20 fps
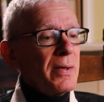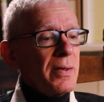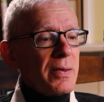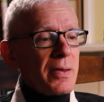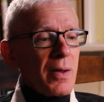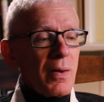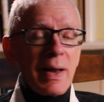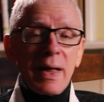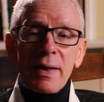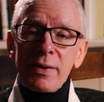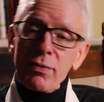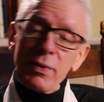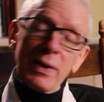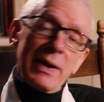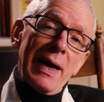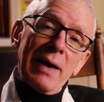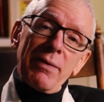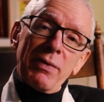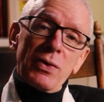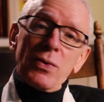So let's
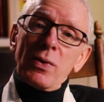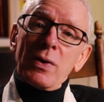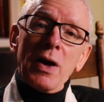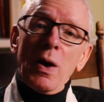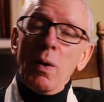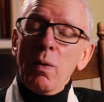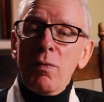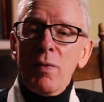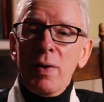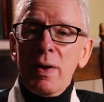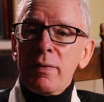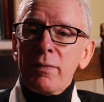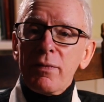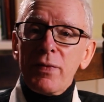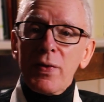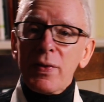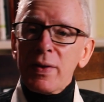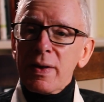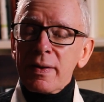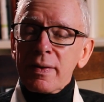really have a good go of it
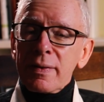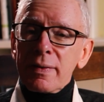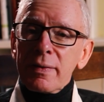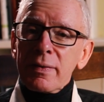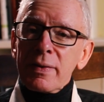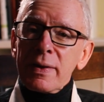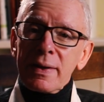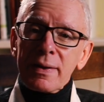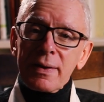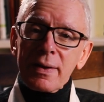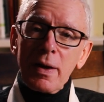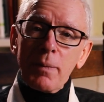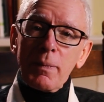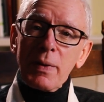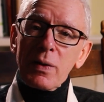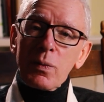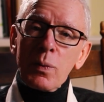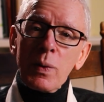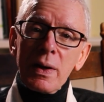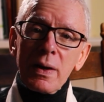for this
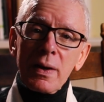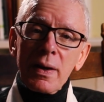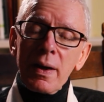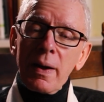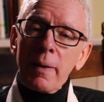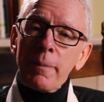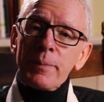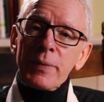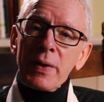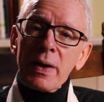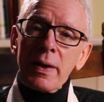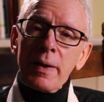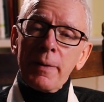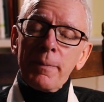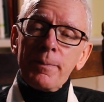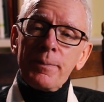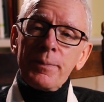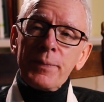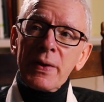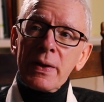coming week, yeah?
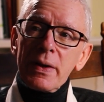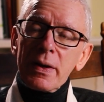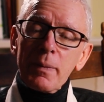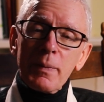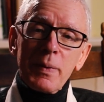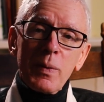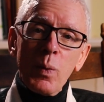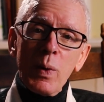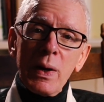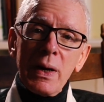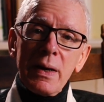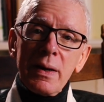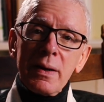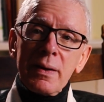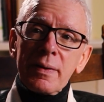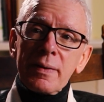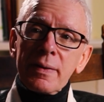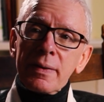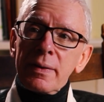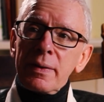Coming
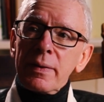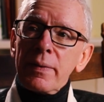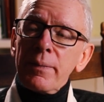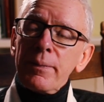weeks.